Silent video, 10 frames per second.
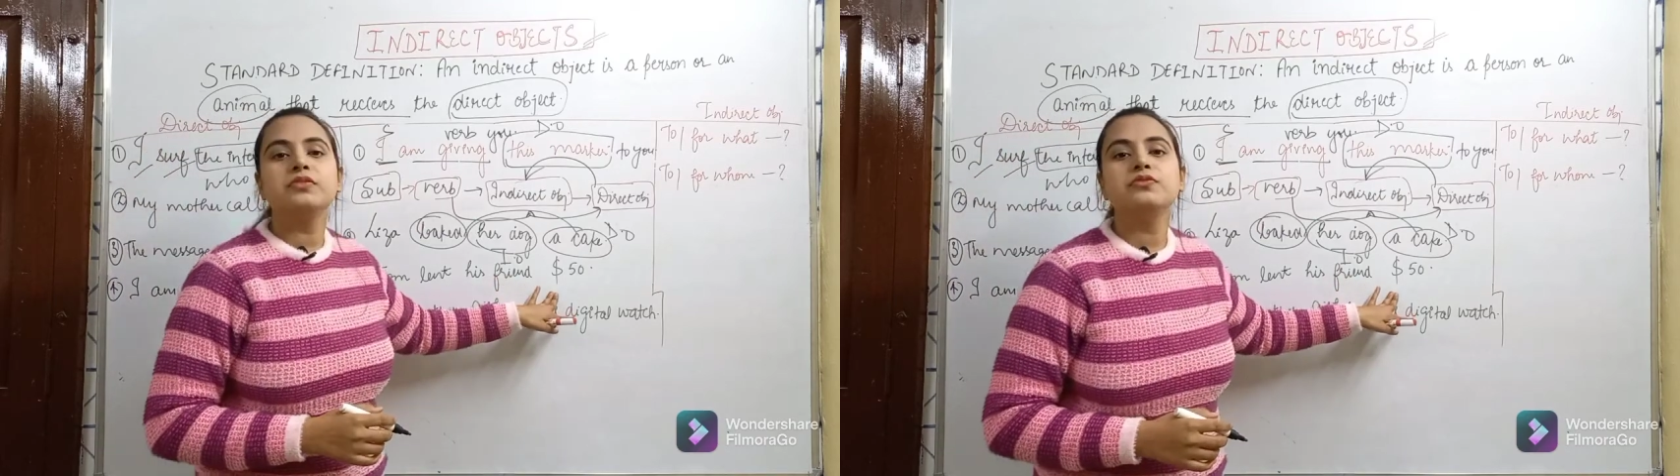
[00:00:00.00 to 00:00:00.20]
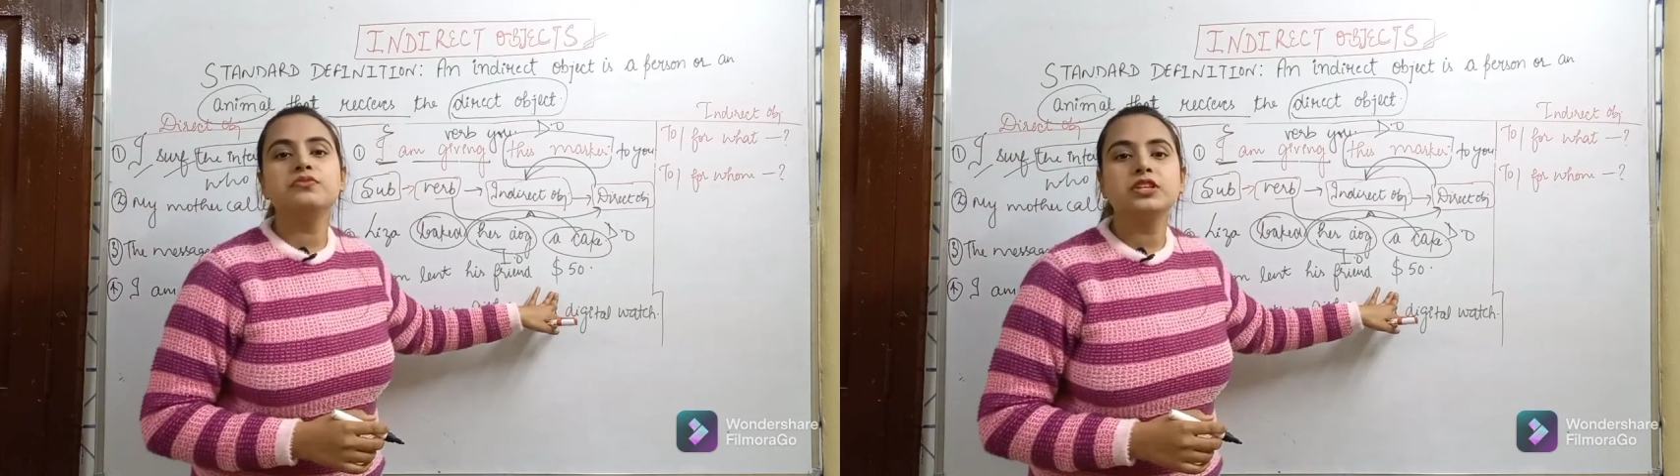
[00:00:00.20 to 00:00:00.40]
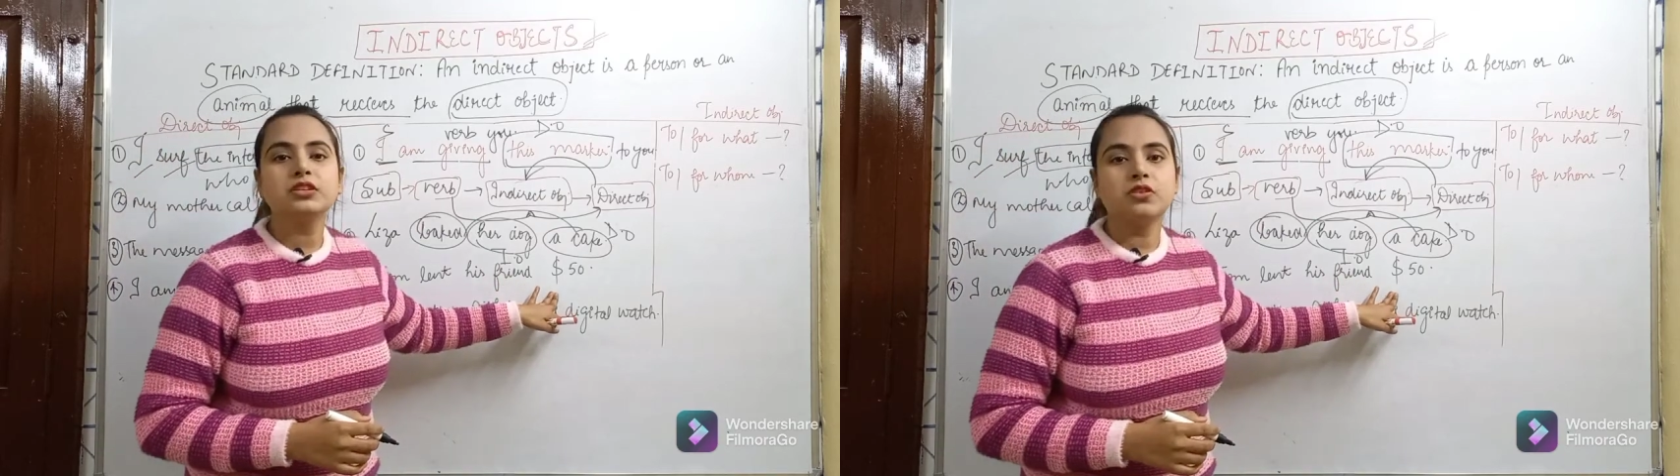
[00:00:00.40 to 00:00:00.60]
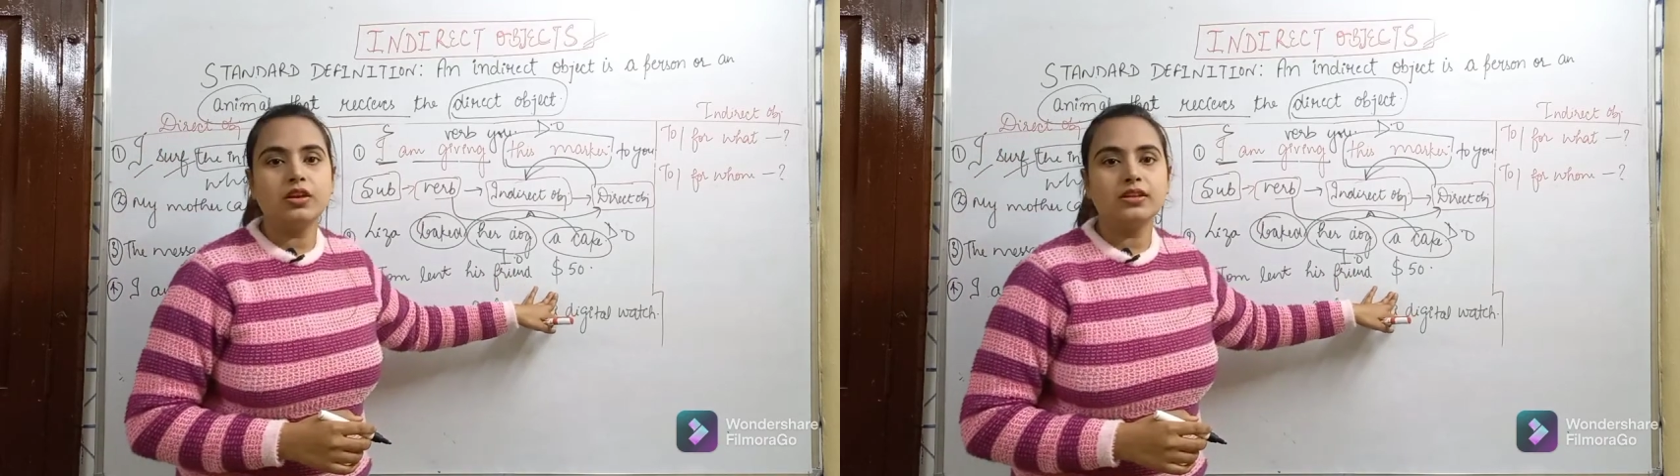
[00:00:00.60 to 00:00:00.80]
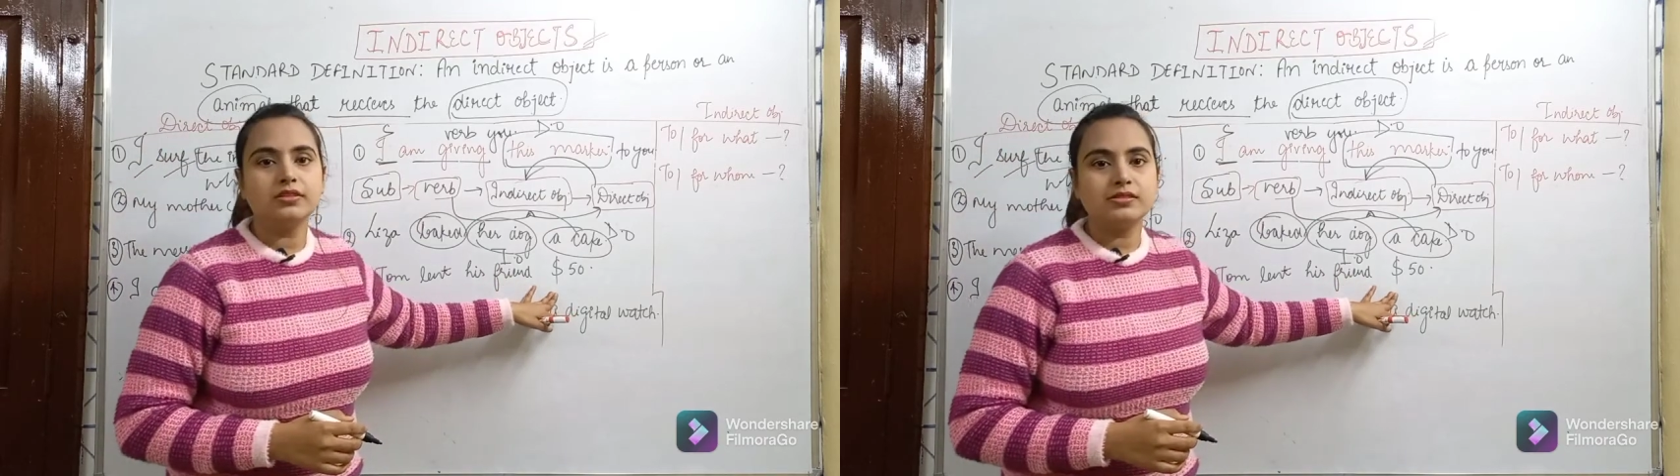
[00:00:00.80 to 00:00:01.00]

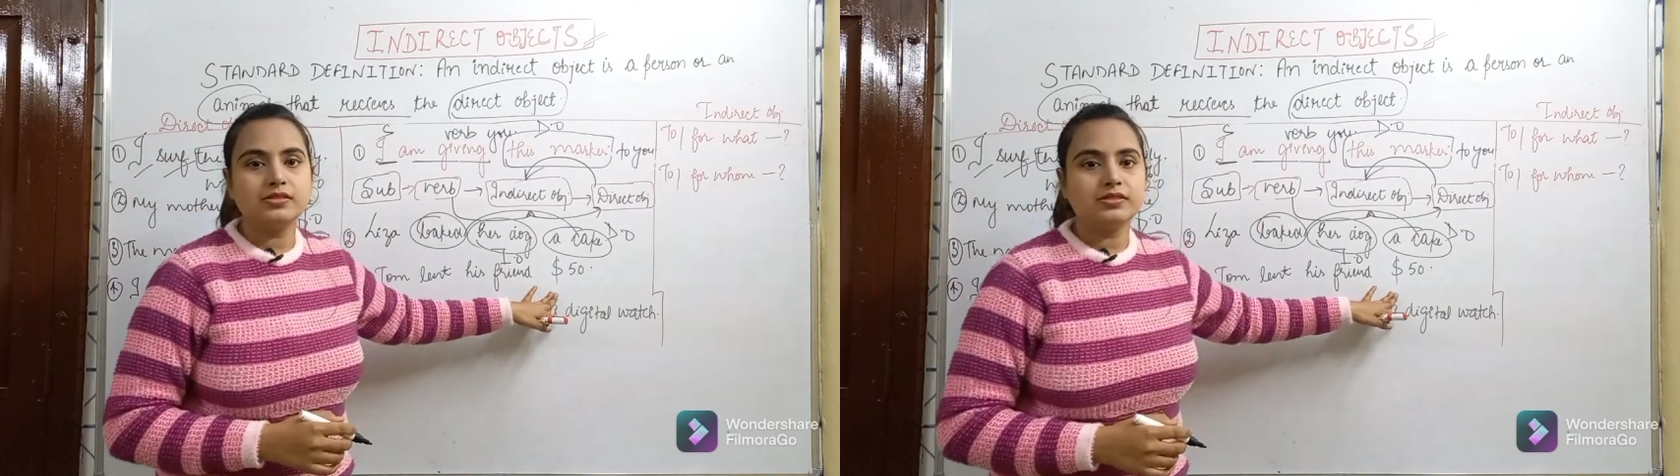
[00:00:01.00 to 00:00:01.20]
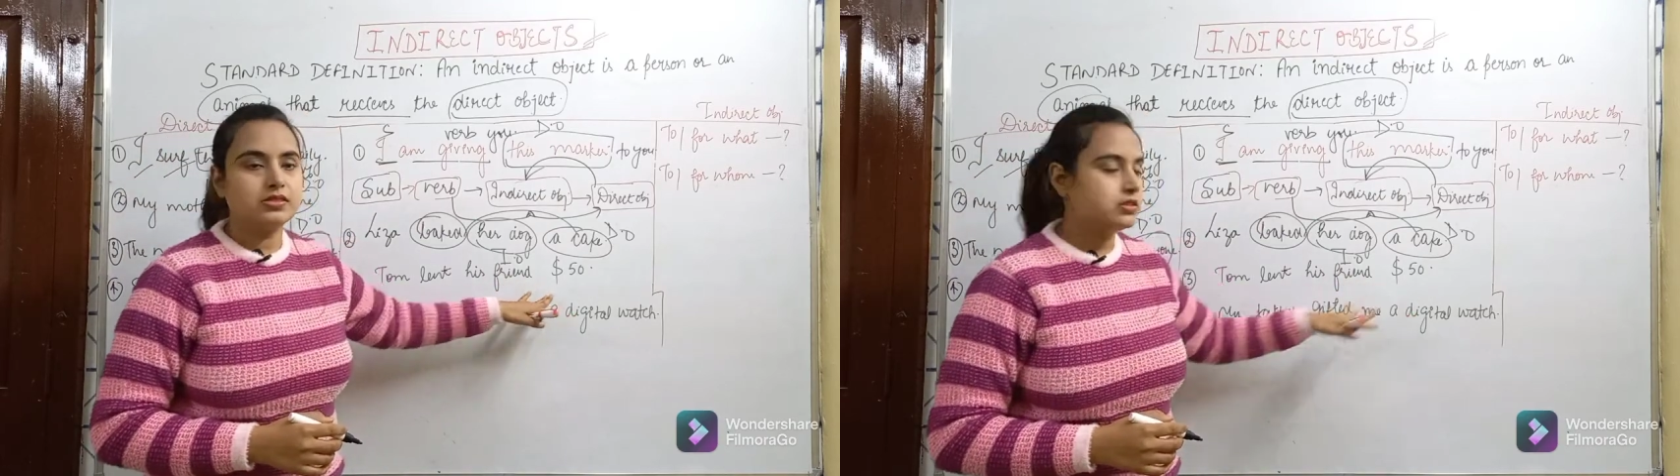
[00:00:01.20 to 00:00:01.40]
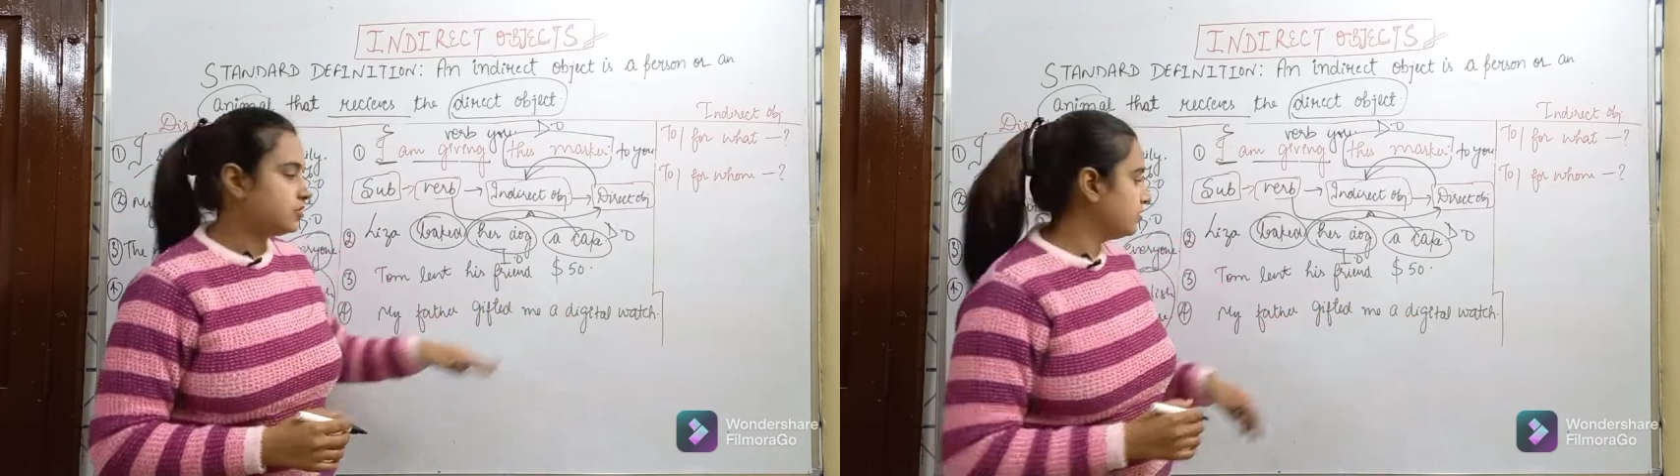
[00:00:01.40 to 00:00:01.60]
$50.